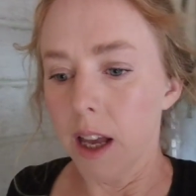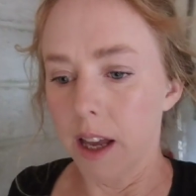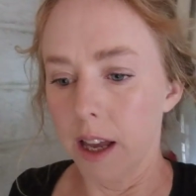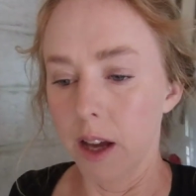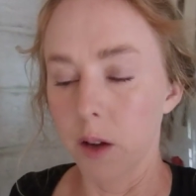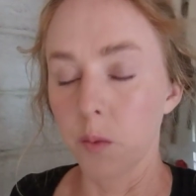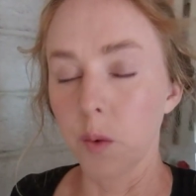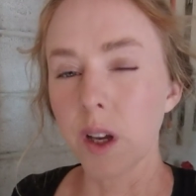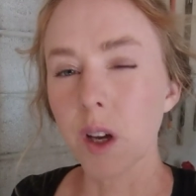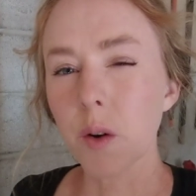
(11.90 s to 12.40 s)

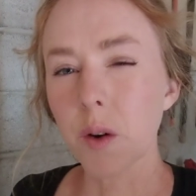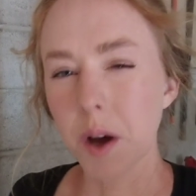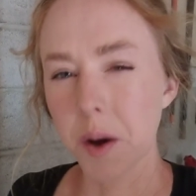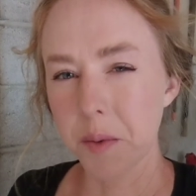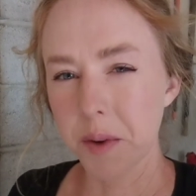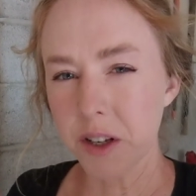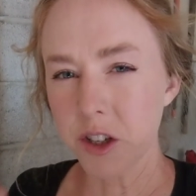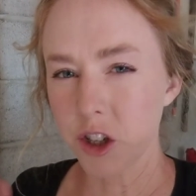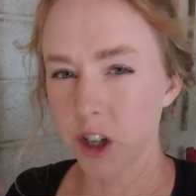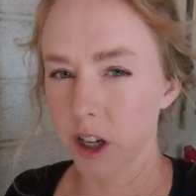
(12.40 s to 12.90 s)
And we go out and
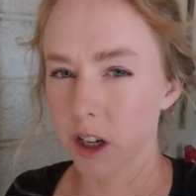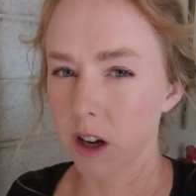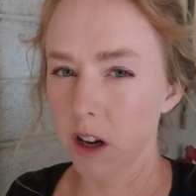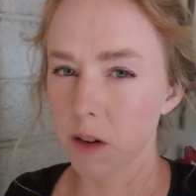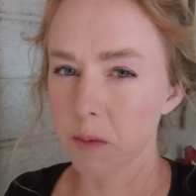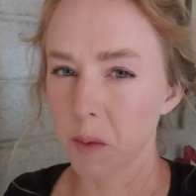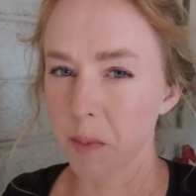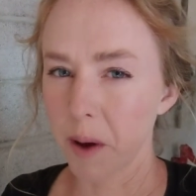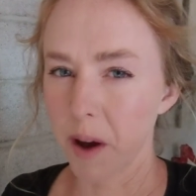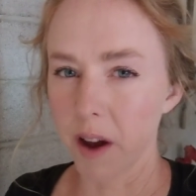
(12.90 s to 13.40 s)
we check on
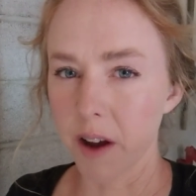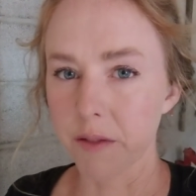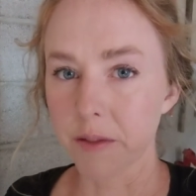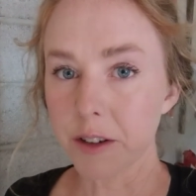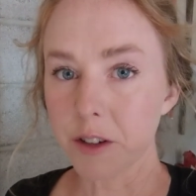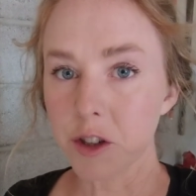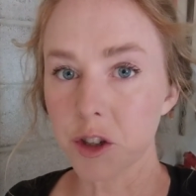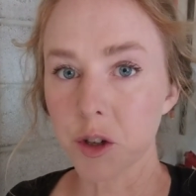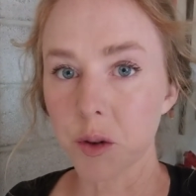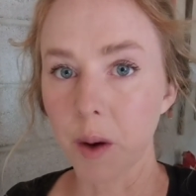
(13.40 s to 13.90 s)
them about every
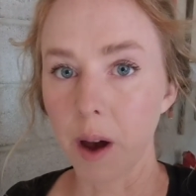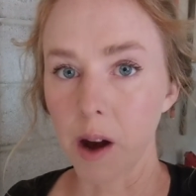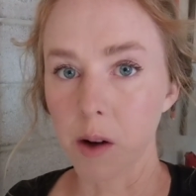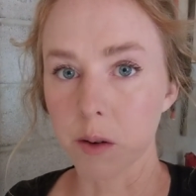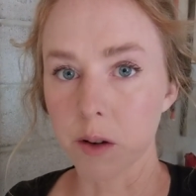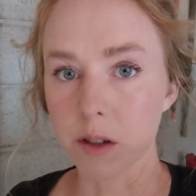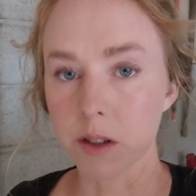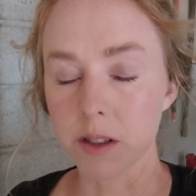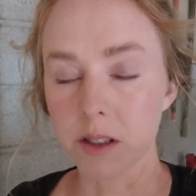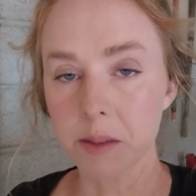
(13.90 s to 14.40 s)
two
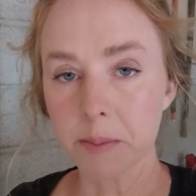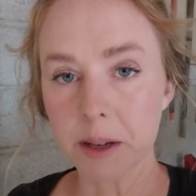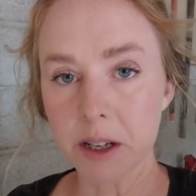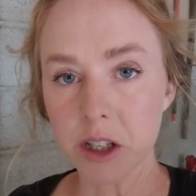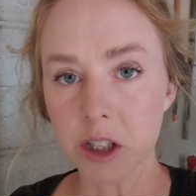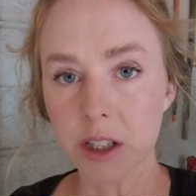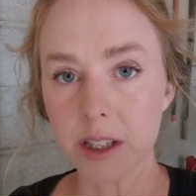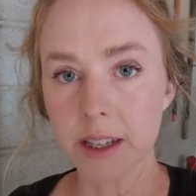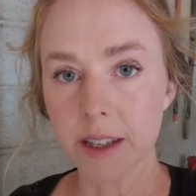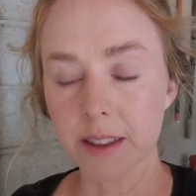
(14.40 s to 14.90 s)
hours,
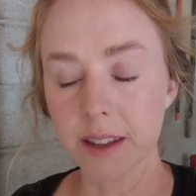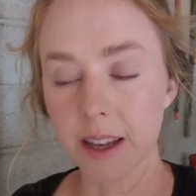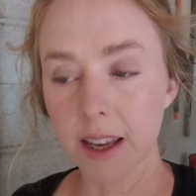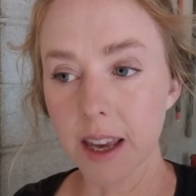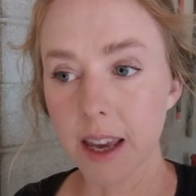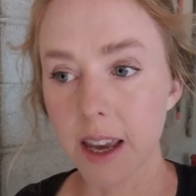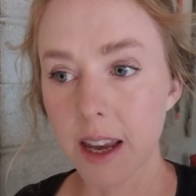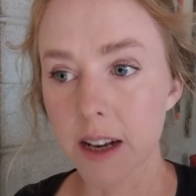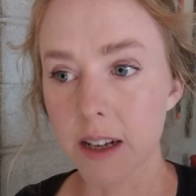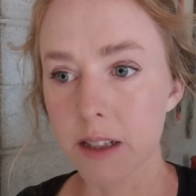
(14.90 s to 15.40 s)
especially in the
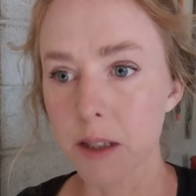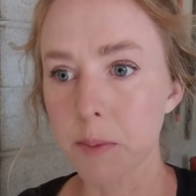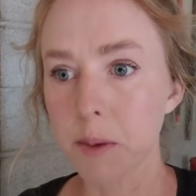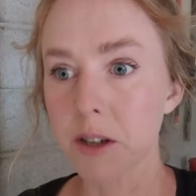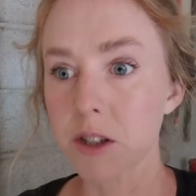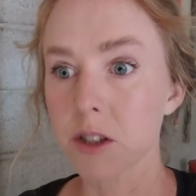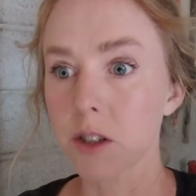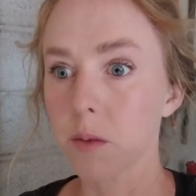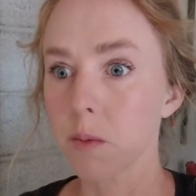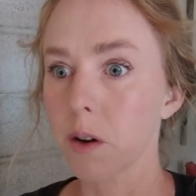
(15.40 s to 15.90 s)
heat,
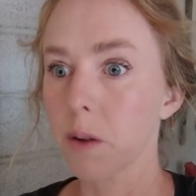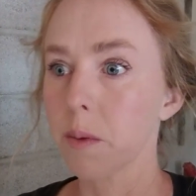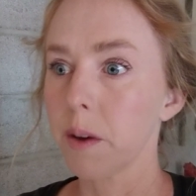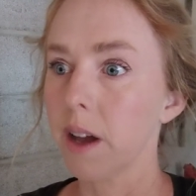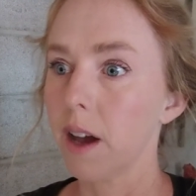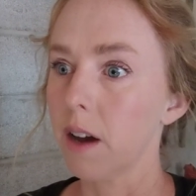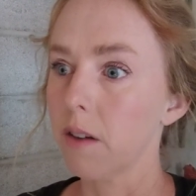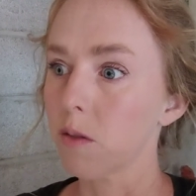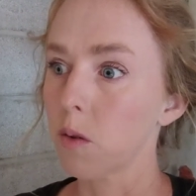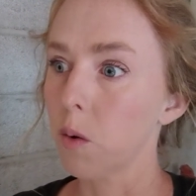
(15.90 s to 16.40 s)
especially where we
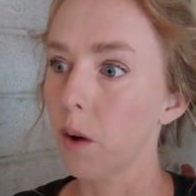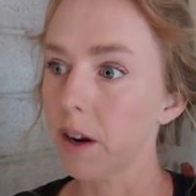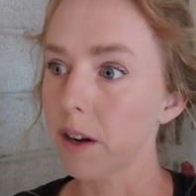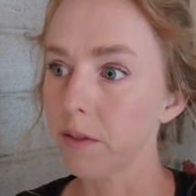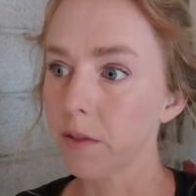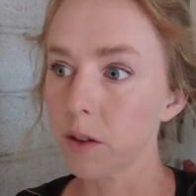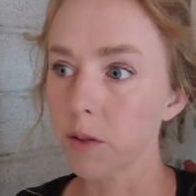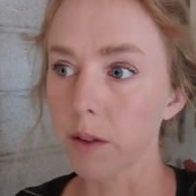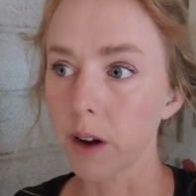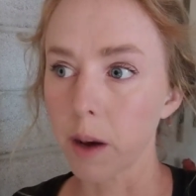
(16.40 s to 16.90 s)
have quite a
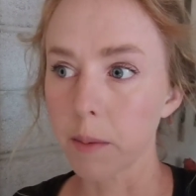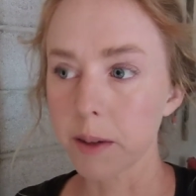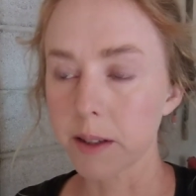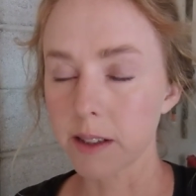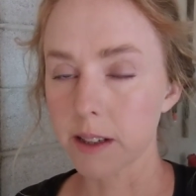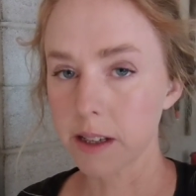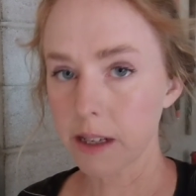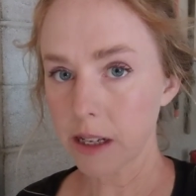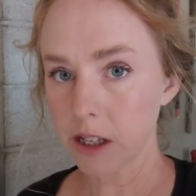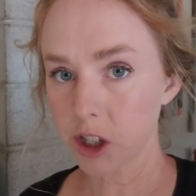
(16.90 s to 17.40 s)
few
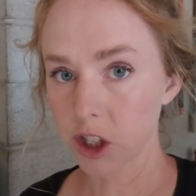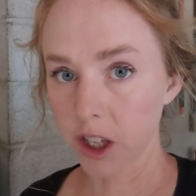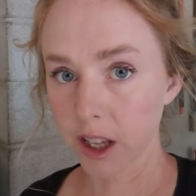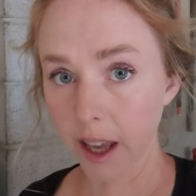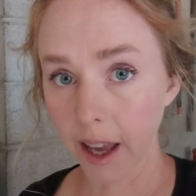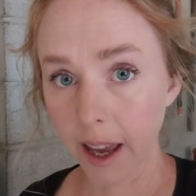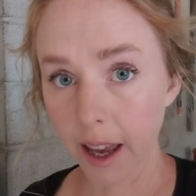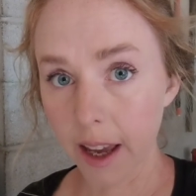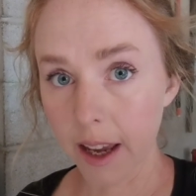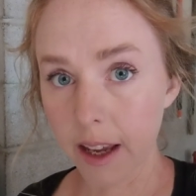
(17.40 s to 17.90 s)
rabbits in each
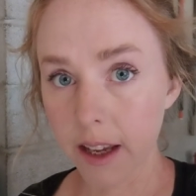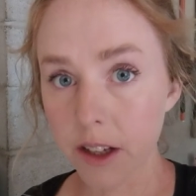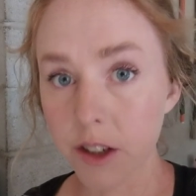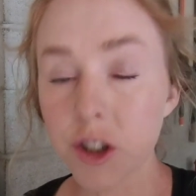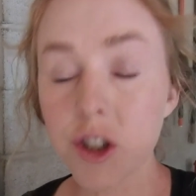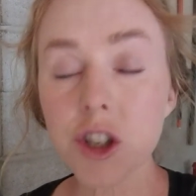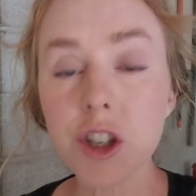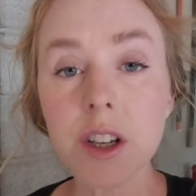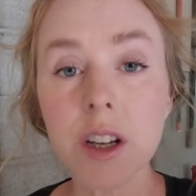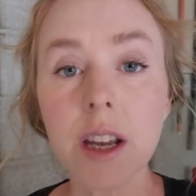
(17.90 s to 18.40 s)

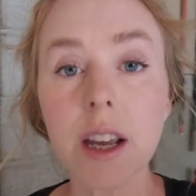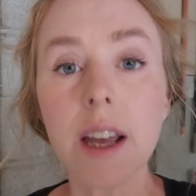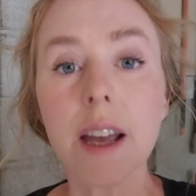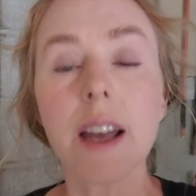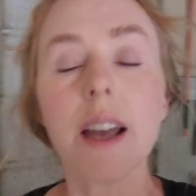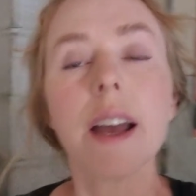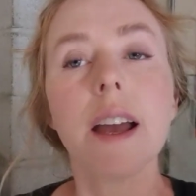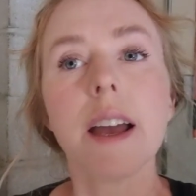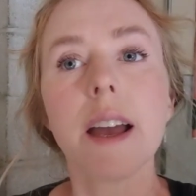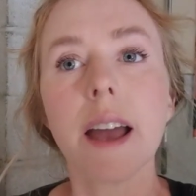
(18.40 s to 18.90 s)
cage.
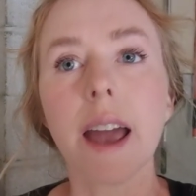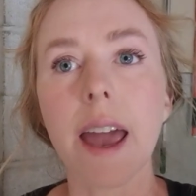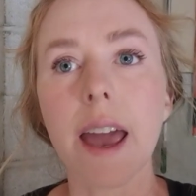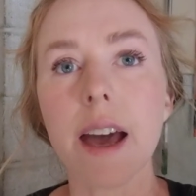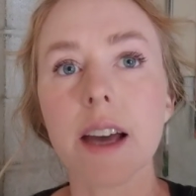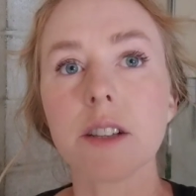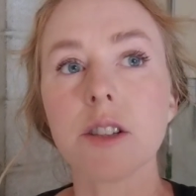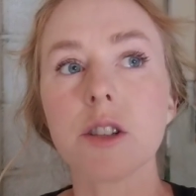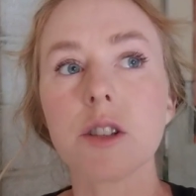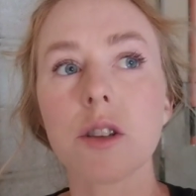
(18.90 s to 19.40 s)

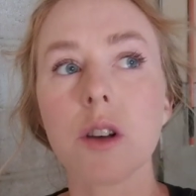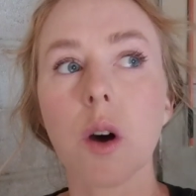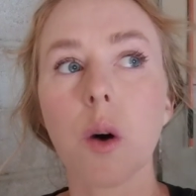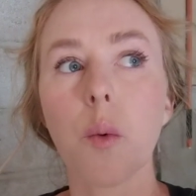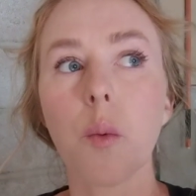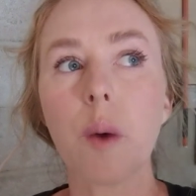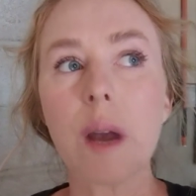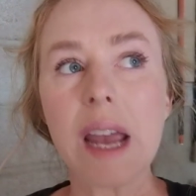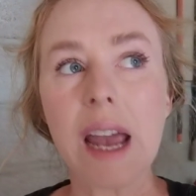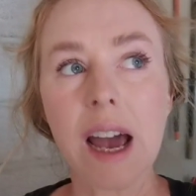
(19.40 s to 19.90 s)
And so
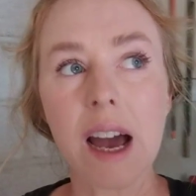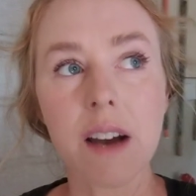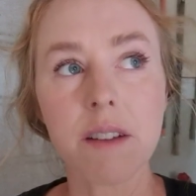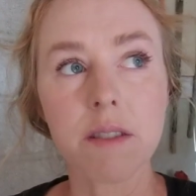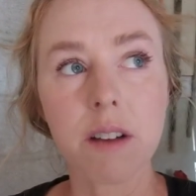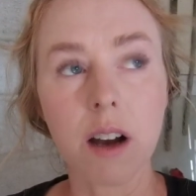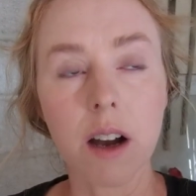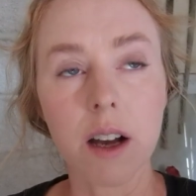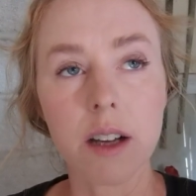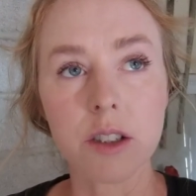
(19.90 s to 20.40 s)
we have
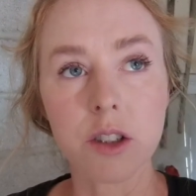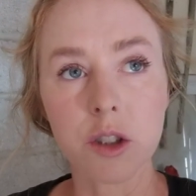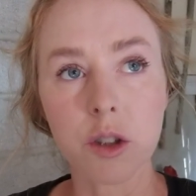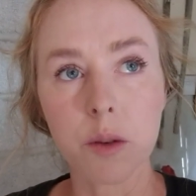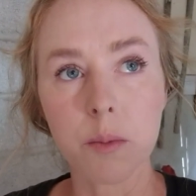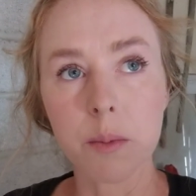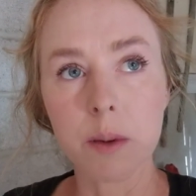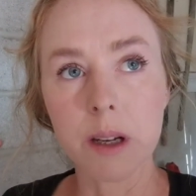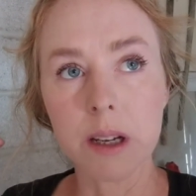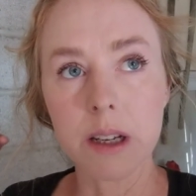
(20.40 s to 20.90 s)
got
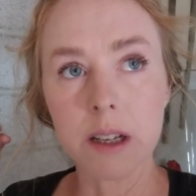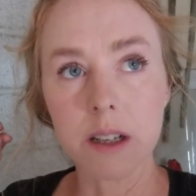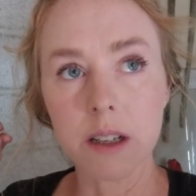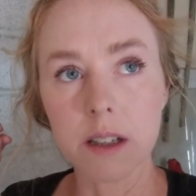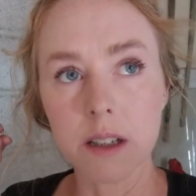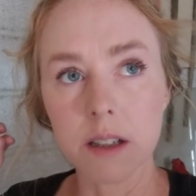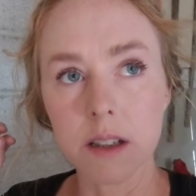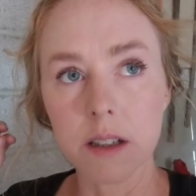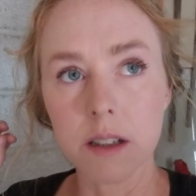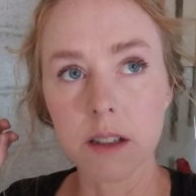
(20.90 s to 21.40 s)
to be
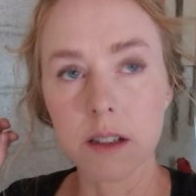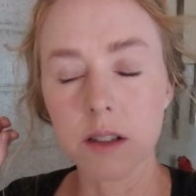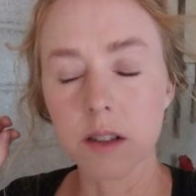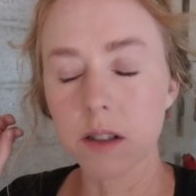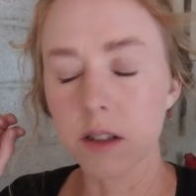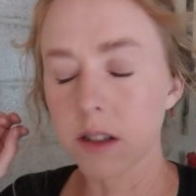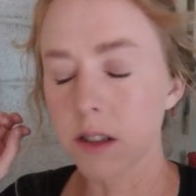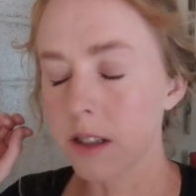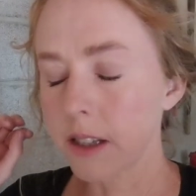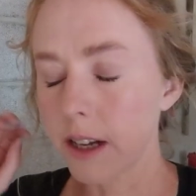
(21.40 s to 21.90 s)

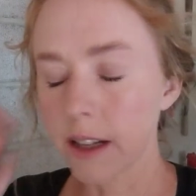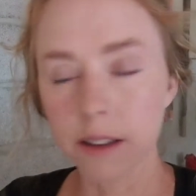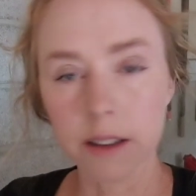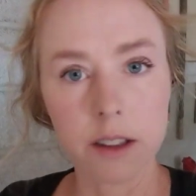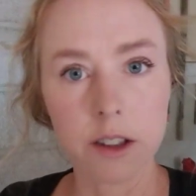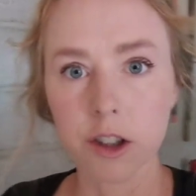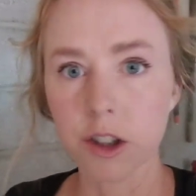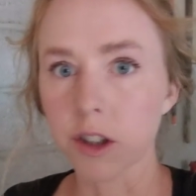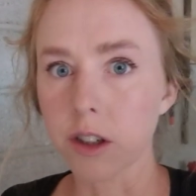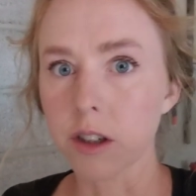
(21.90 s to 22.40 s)

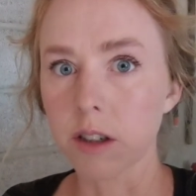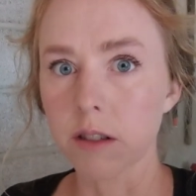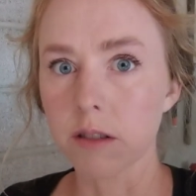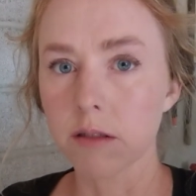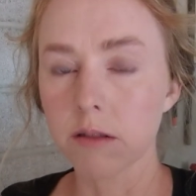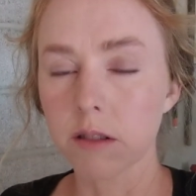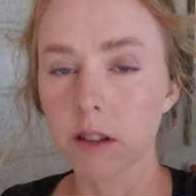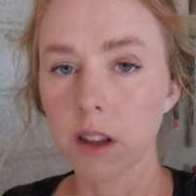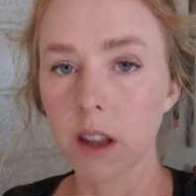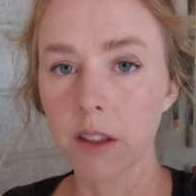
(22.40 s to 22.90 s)
deadly sure
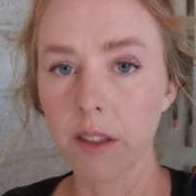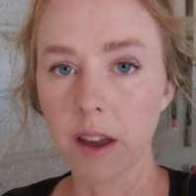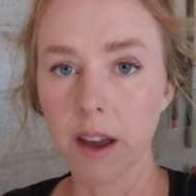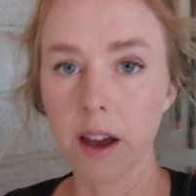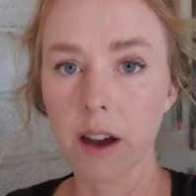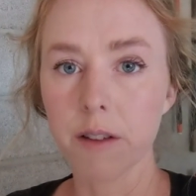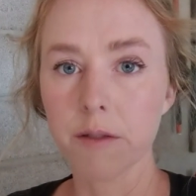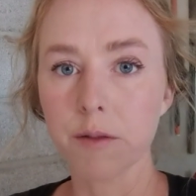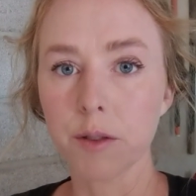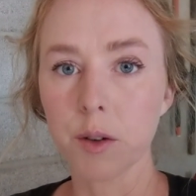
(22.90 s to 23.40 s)
that they
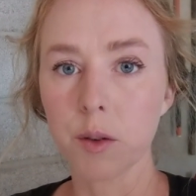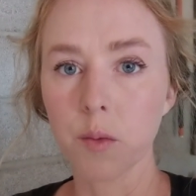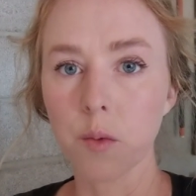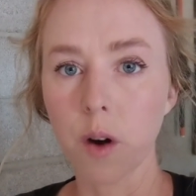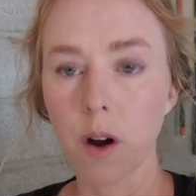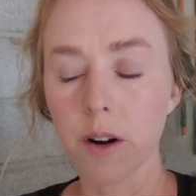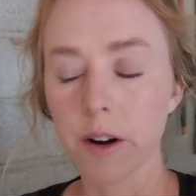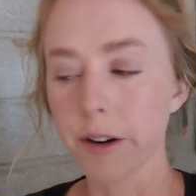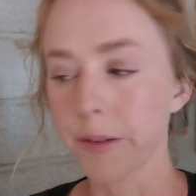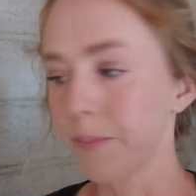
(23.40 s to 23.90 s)
have food and
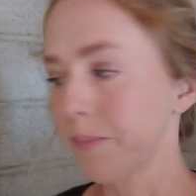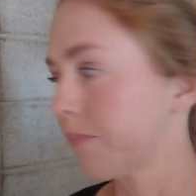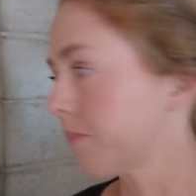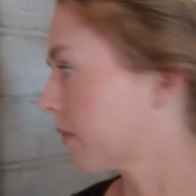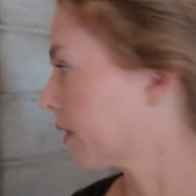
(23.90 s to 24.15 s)
water.